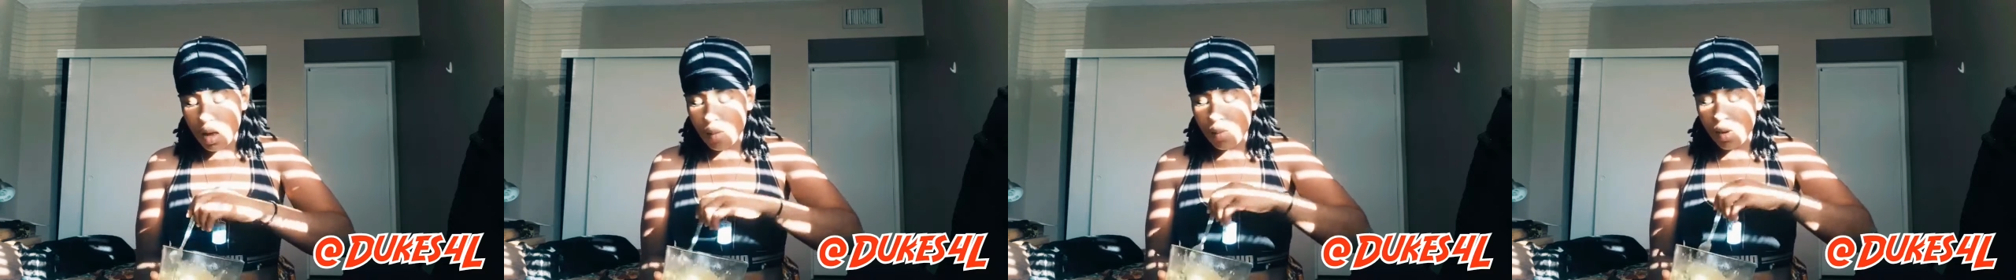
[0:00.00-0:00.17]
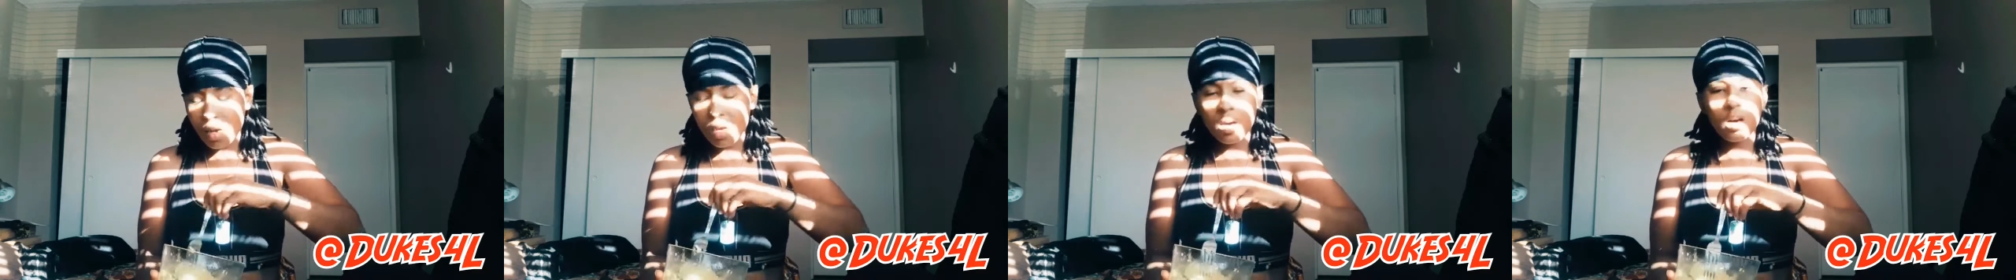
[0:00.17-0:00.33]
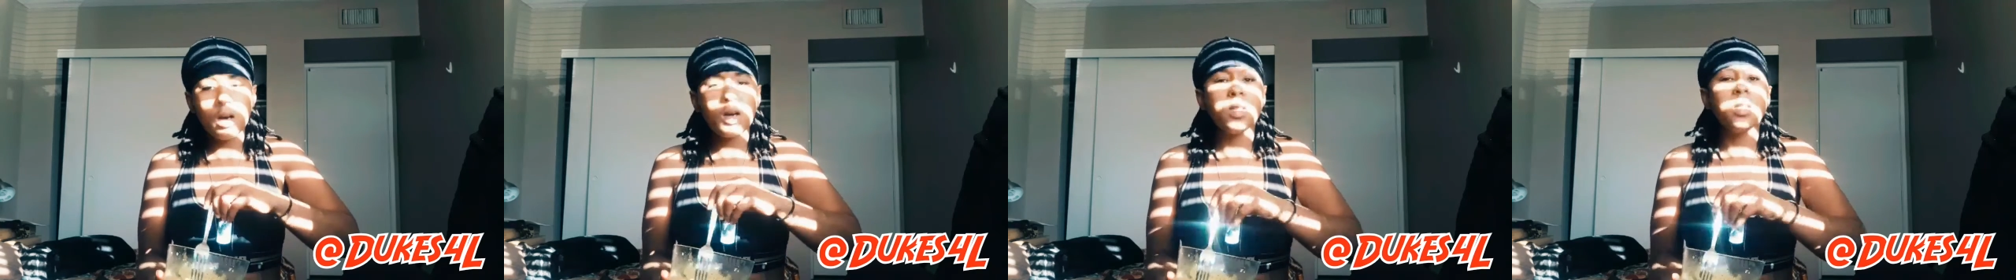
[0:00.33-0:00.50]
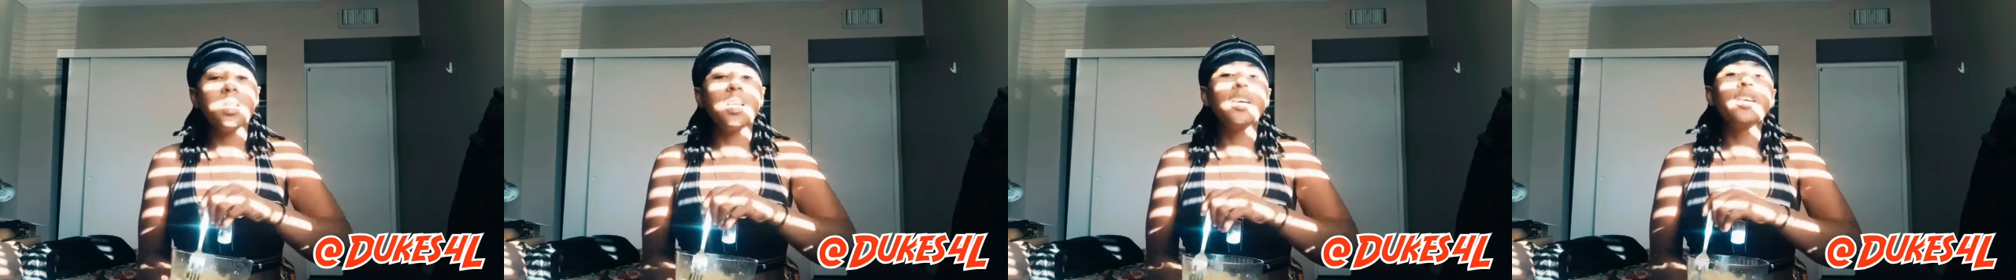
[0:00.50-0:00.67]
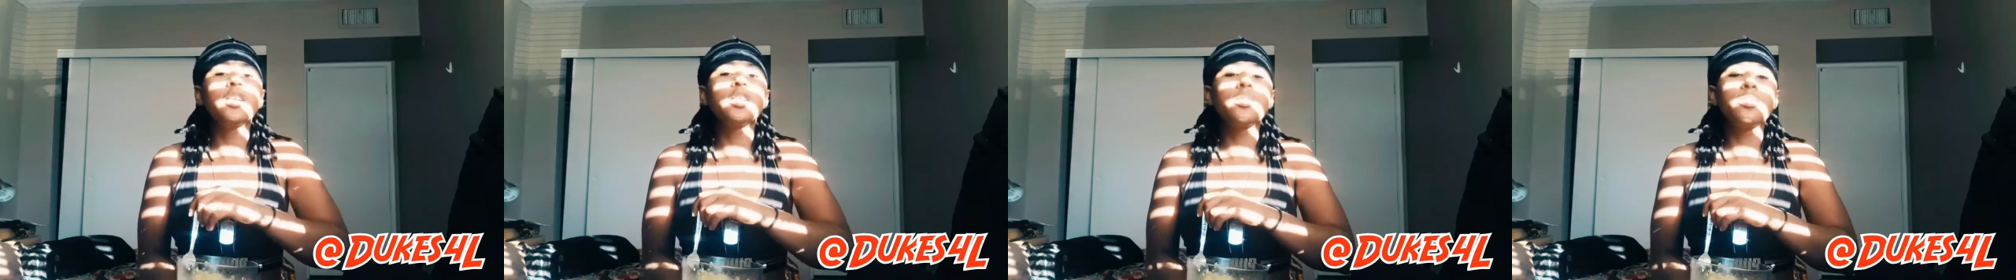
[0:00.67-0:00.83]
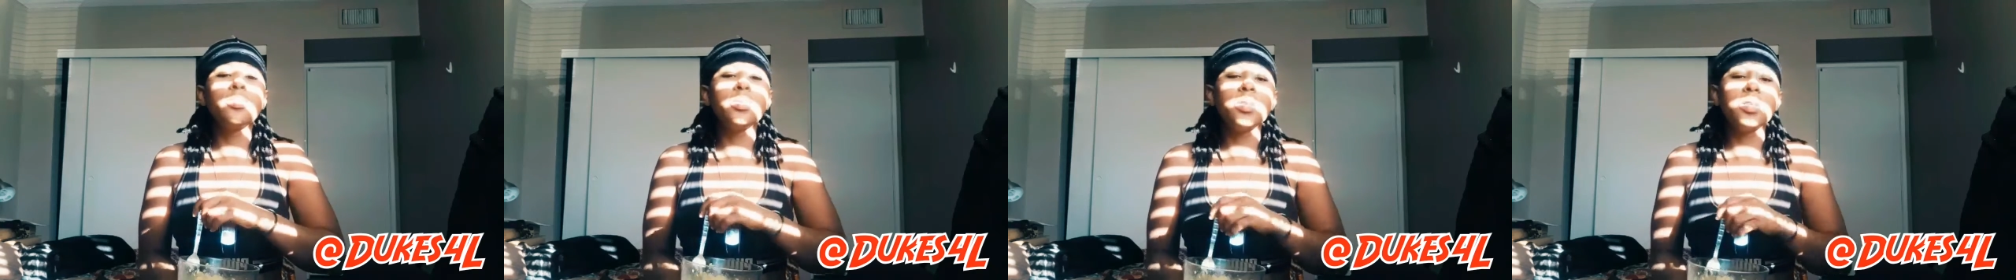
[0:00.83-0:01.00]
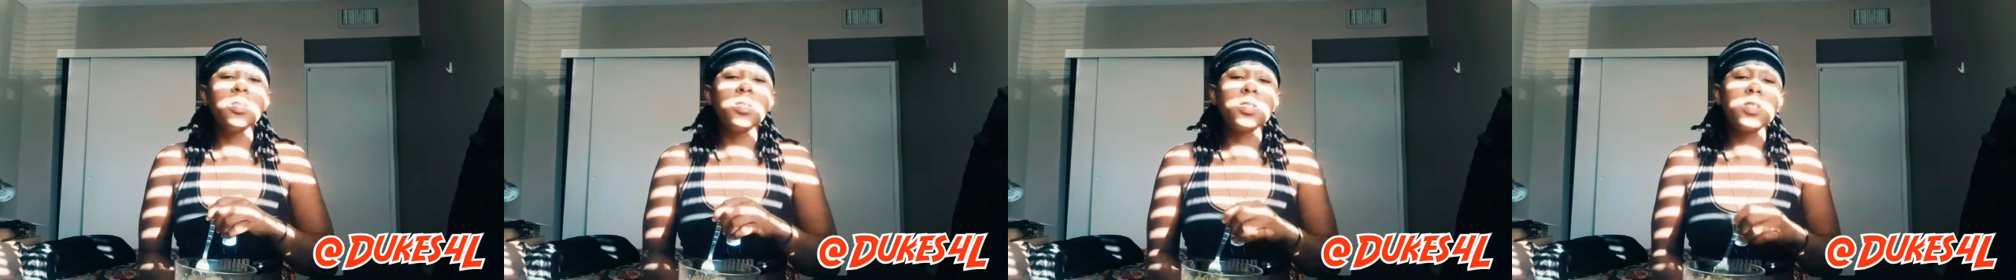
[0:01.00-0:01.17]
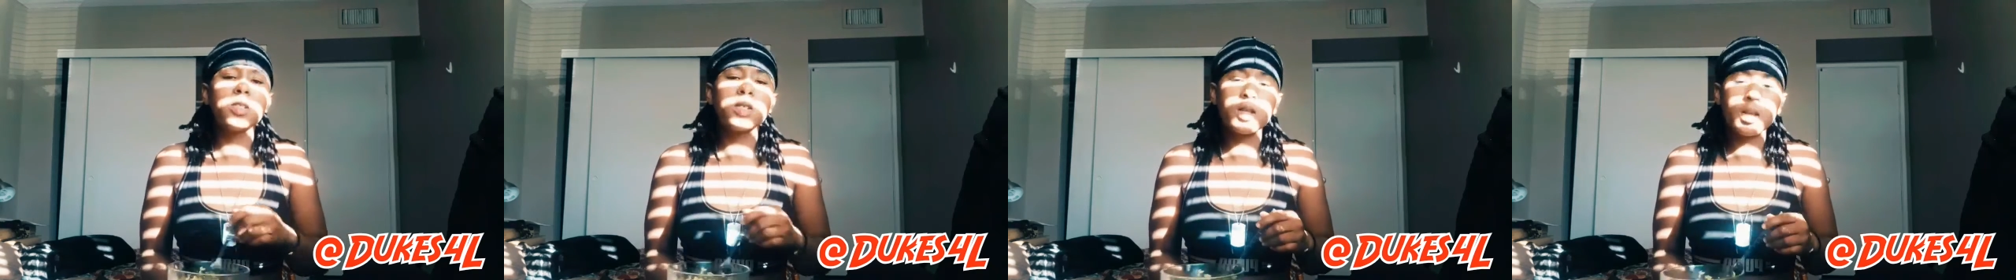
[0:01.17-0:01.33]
I'm a lesbian